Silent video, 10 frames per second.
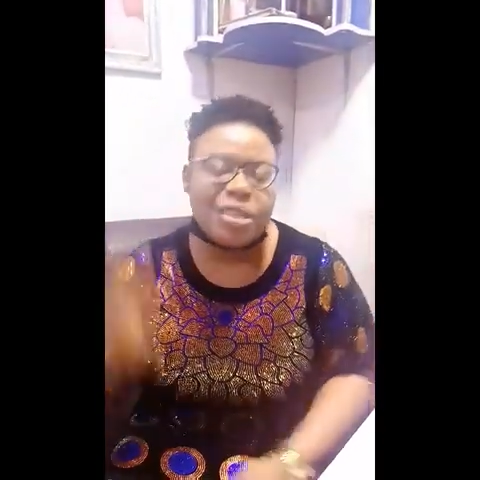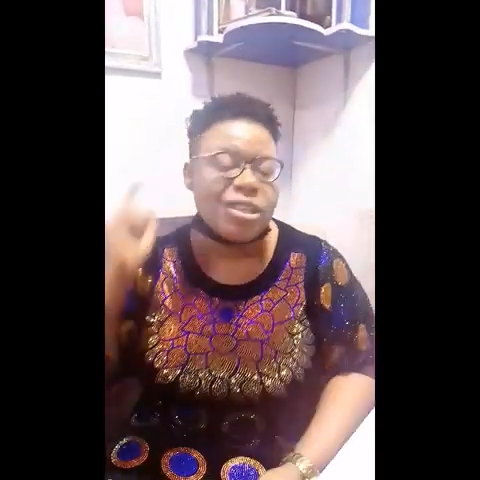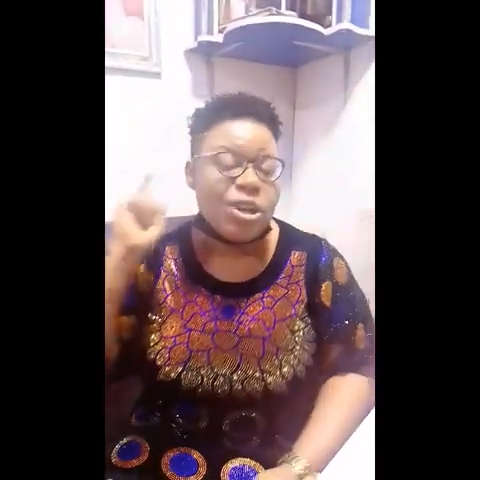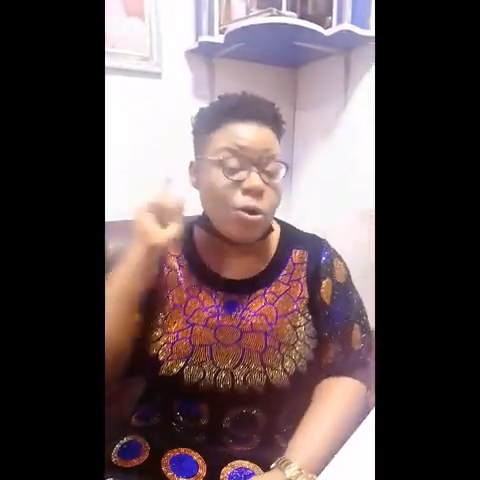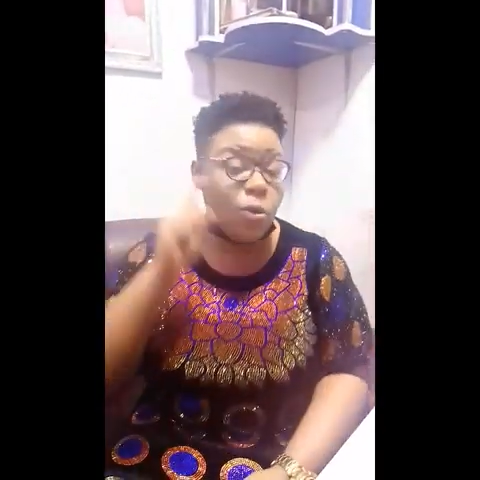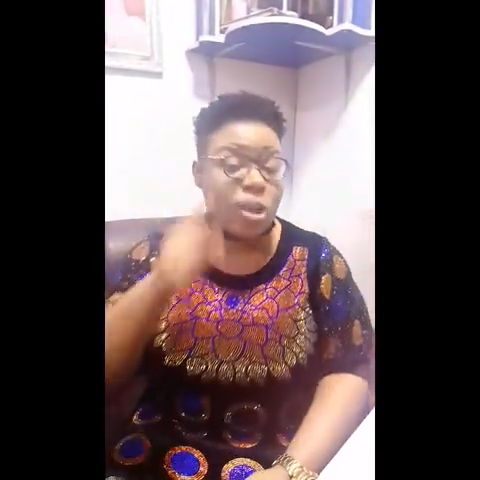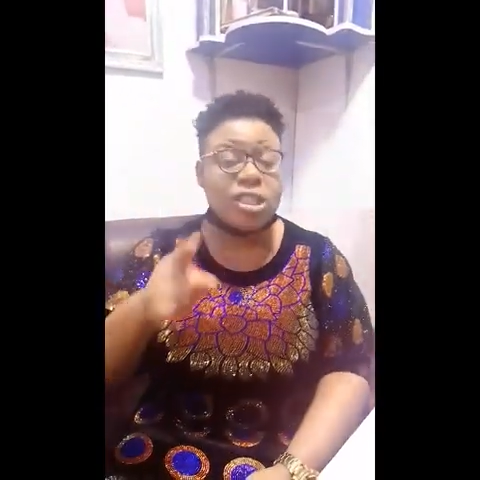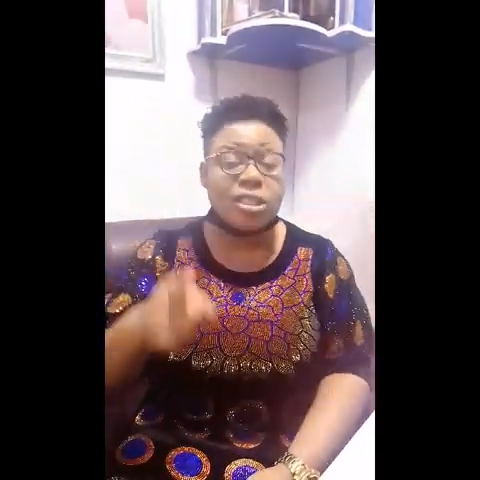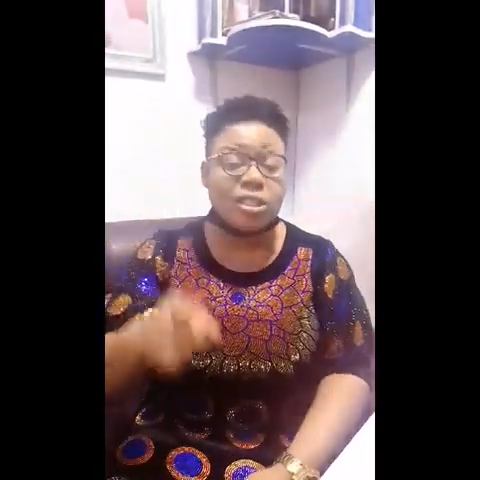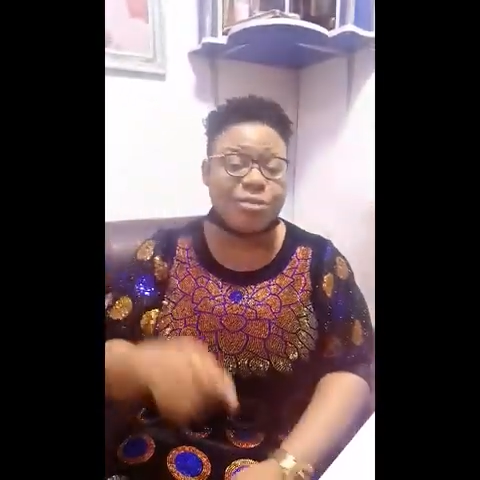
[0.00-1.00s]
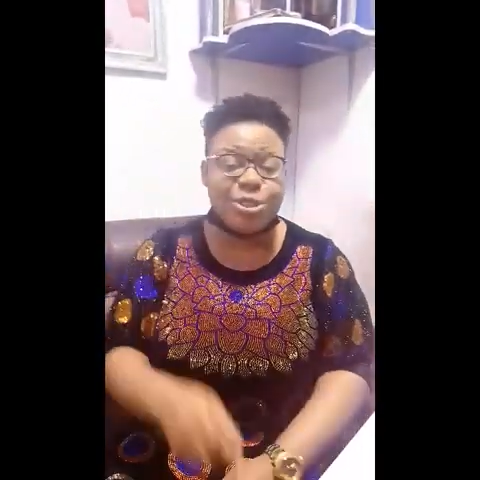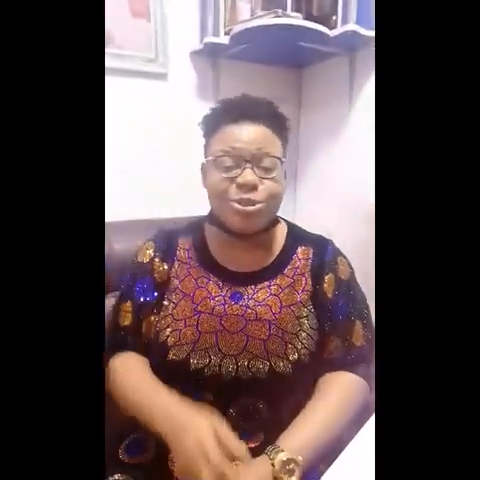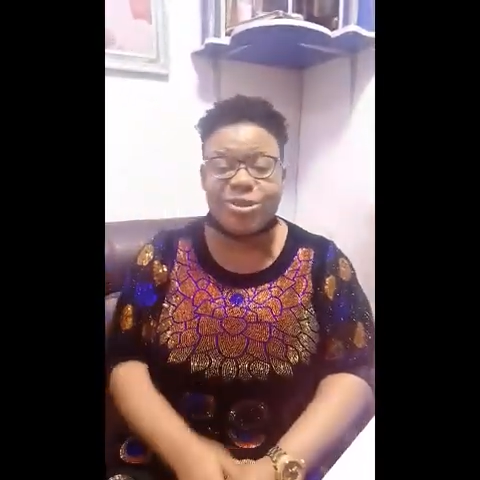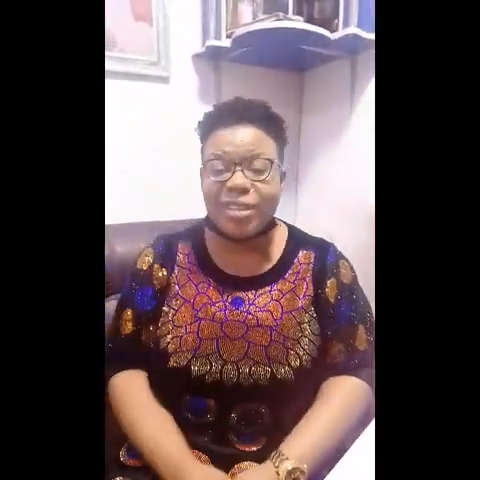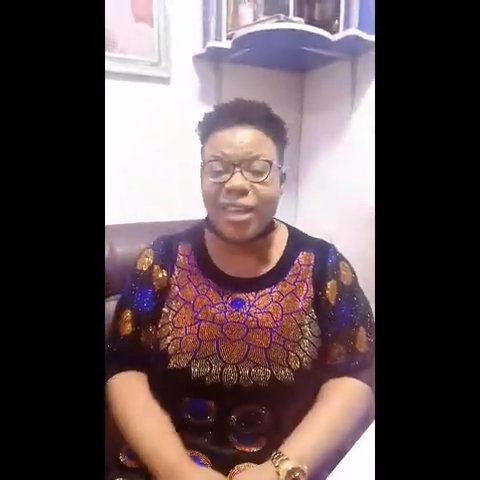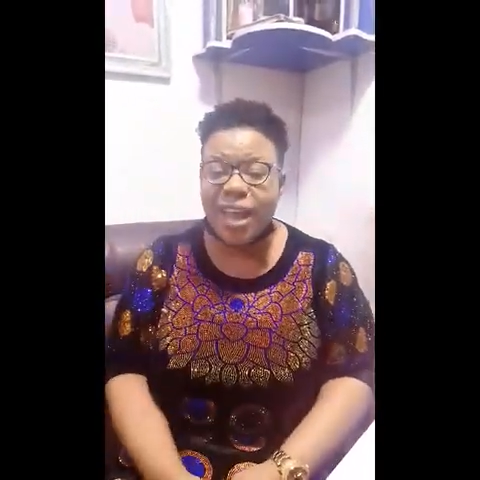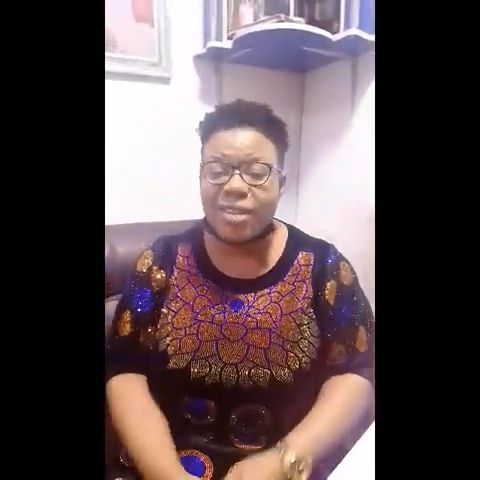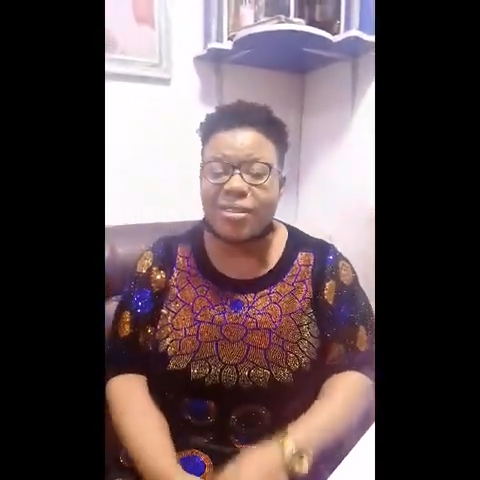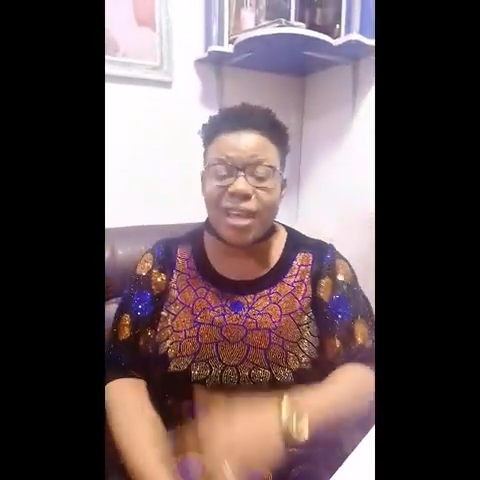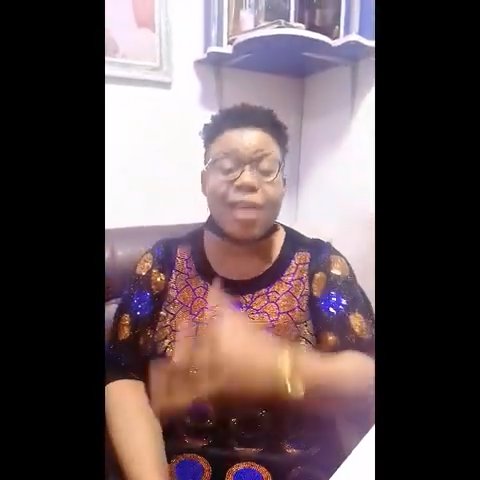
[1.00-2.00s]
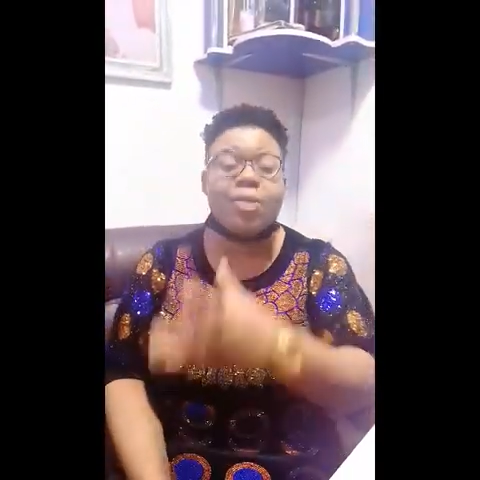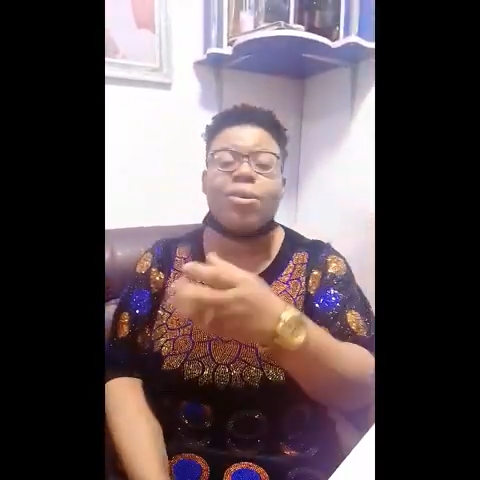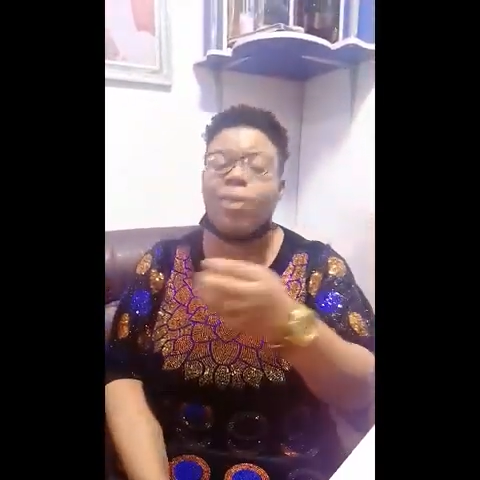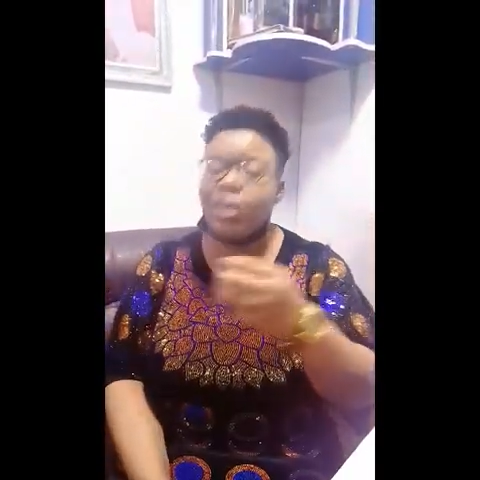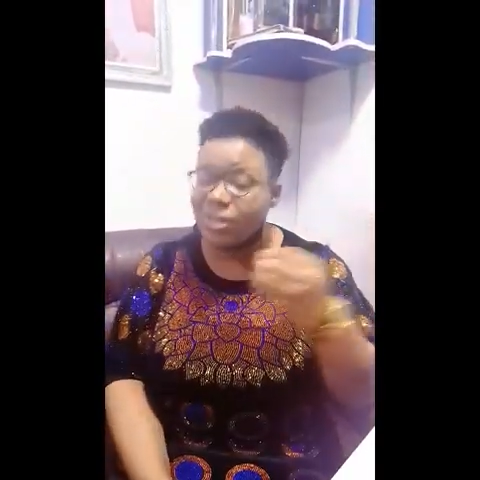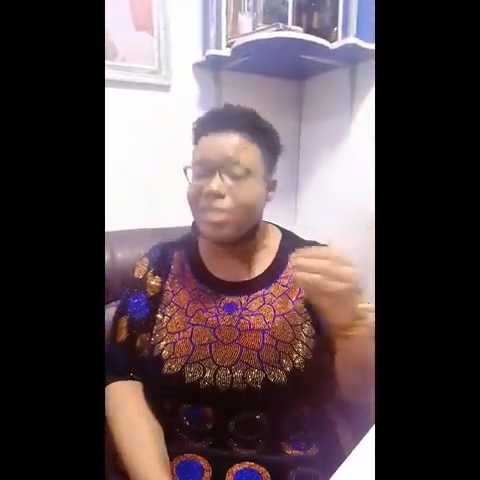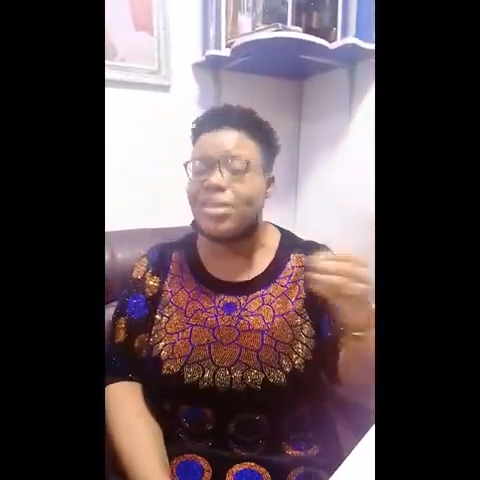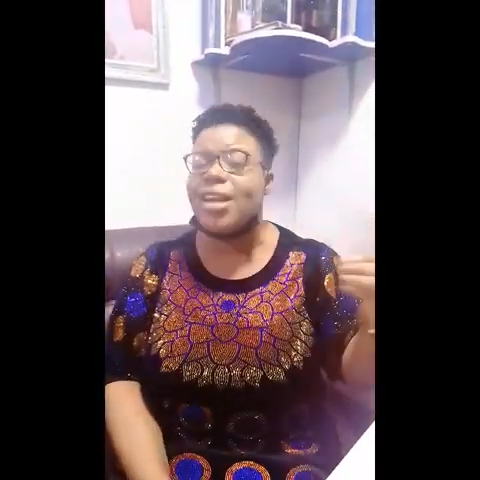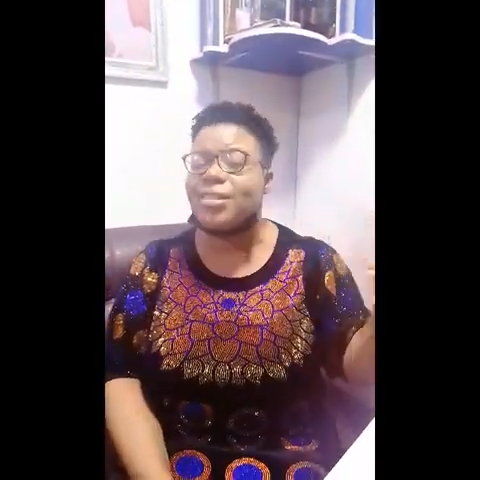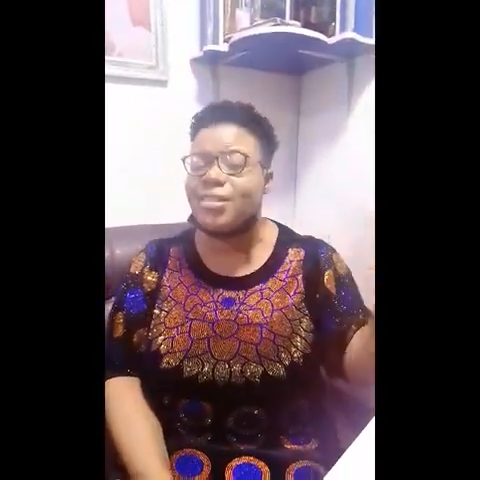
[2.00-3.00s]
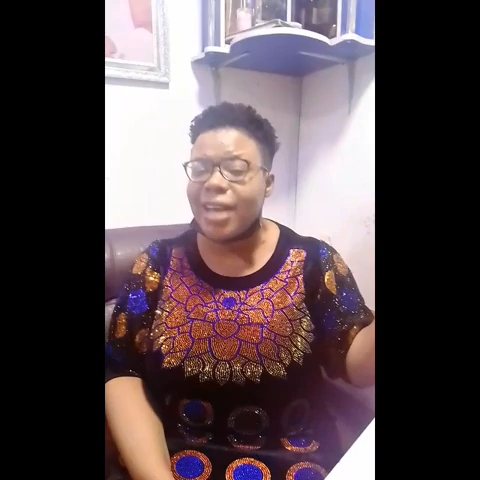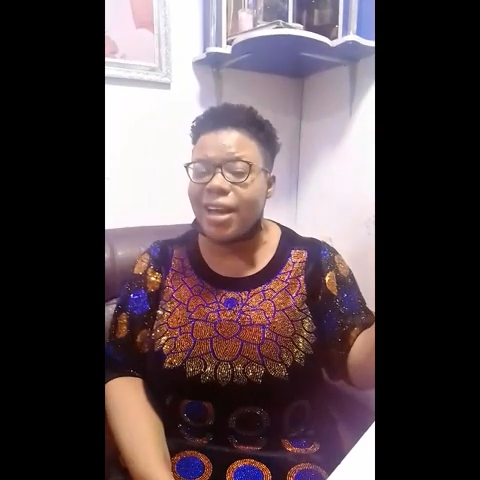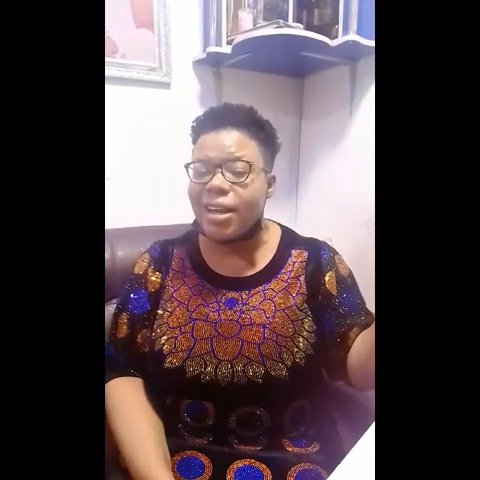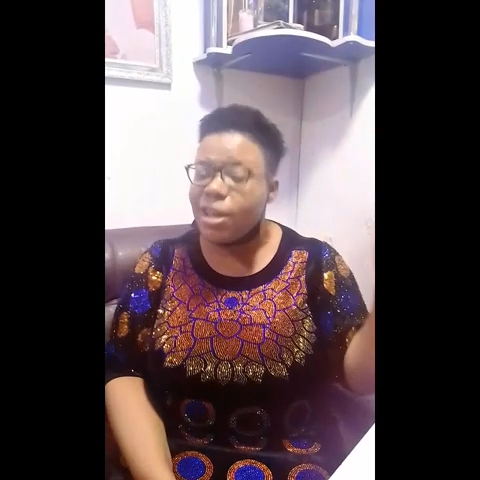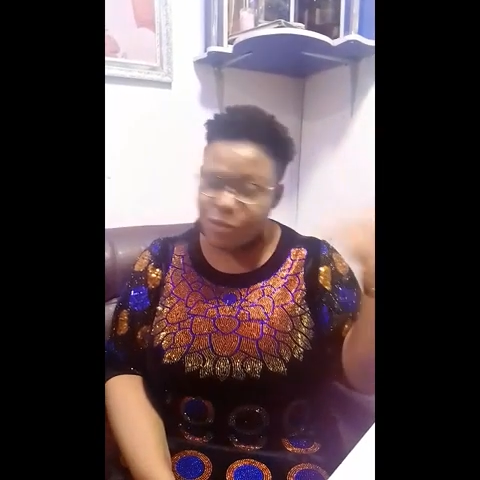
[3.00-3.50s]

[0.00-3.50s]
Please watch this video to the end and gorgeous hairstyle